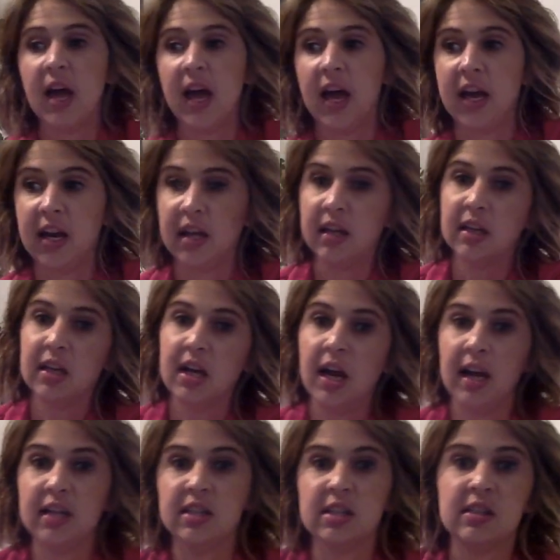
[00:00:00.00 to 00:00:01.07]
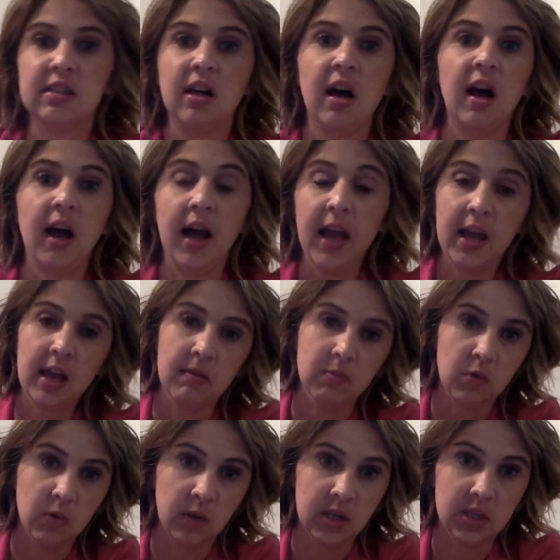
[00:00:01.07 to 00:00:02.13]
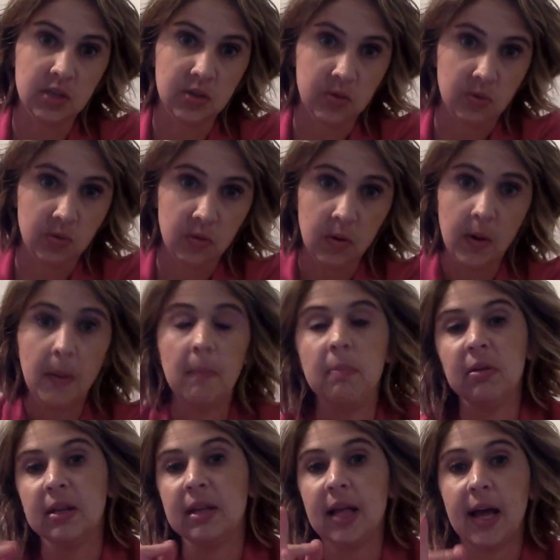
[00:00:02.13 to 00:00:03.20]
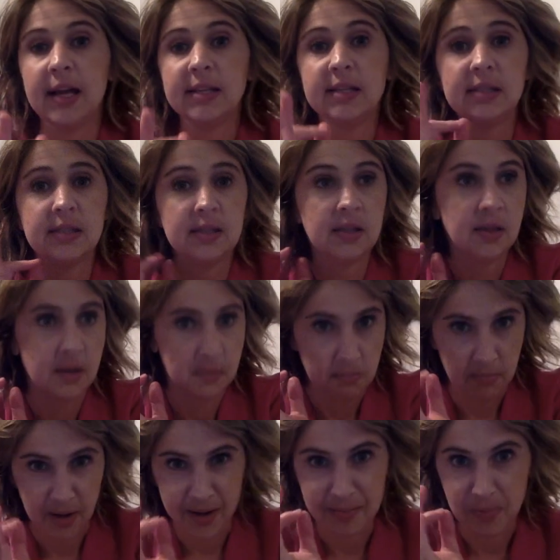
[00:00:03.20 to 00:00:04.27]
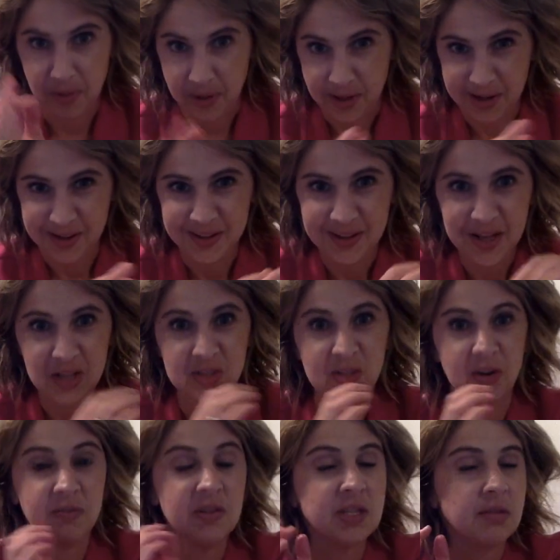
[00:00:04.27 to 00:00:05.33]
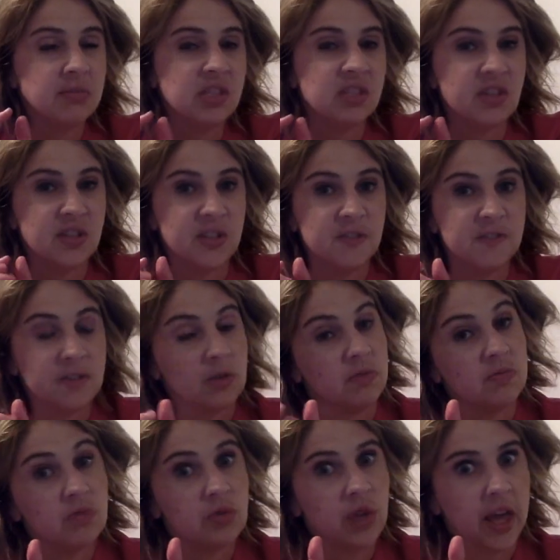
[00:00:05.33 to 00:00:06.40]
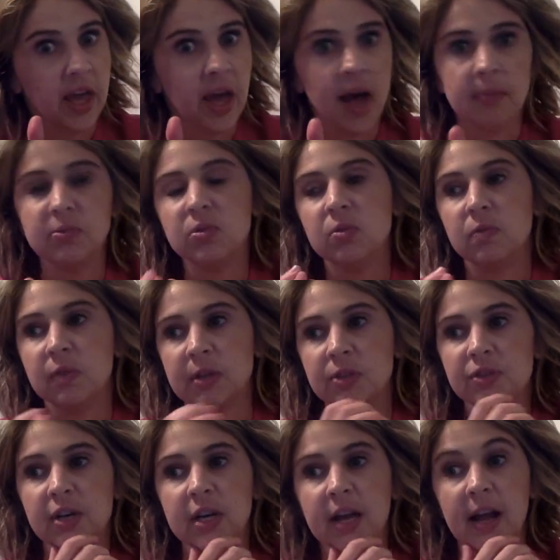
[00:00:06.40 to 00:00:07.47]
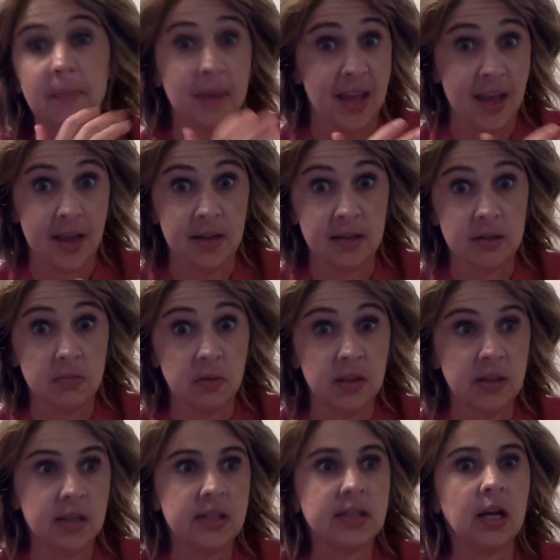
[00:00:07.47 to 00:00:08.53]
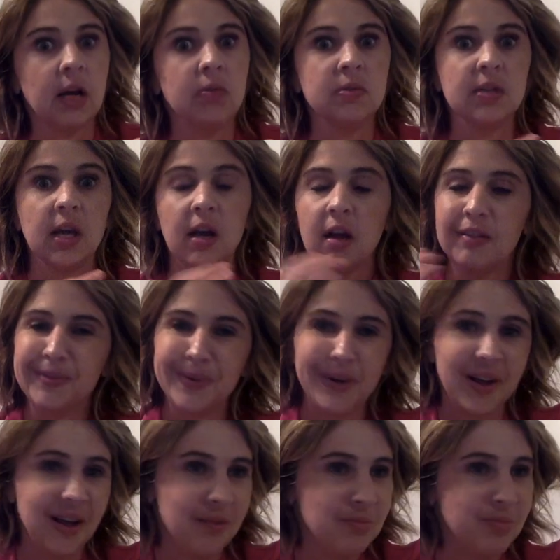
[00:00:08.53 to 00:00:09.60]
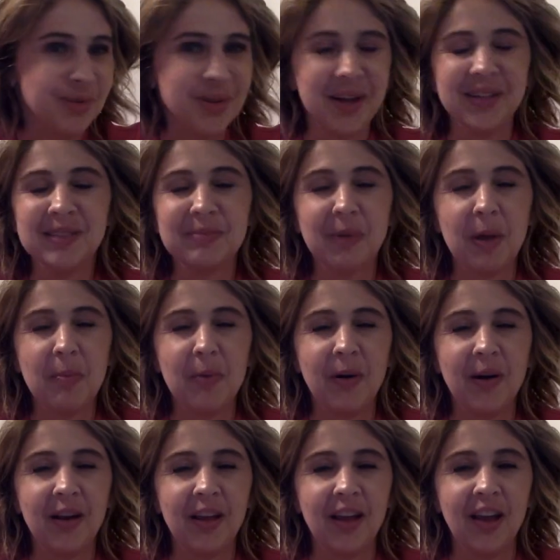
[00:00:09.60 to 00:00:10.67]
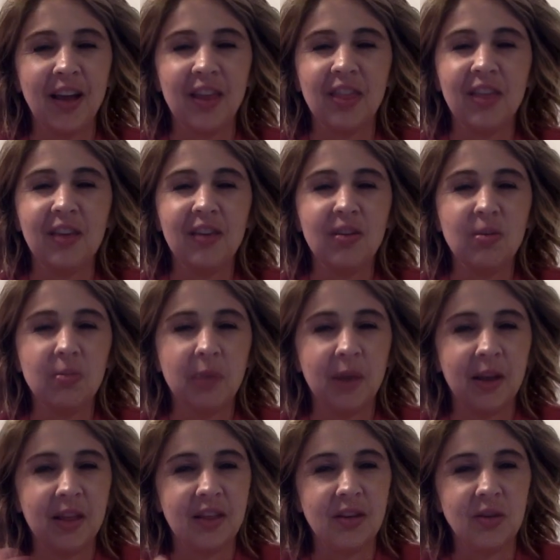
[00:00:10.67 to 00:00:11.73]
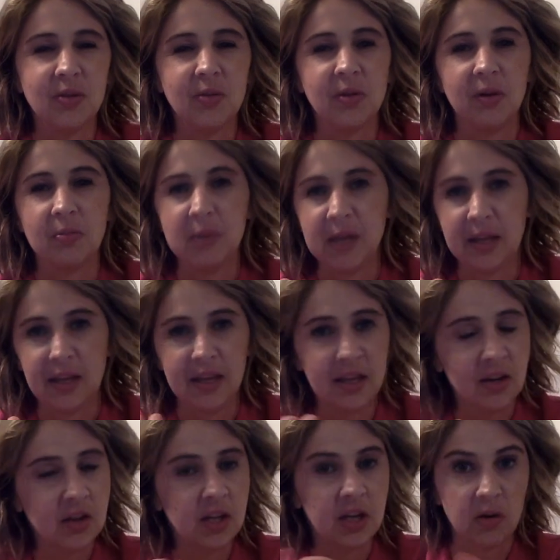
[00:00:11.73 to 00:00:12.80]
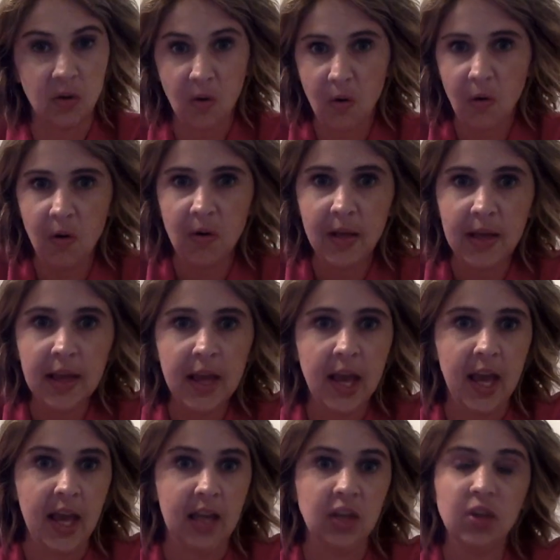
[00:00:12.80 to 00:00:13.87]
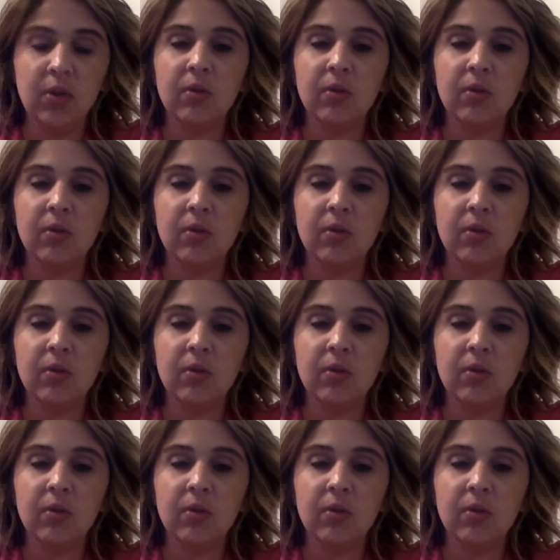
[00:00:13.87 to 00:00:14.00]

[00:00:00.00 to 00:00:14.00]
And I just thought, I am going to bless my body. So every time I started to feel like absolutely frustrated at my end with this, I was like, Lord, I bless my body. I thank you, body, that you are being healed and whole and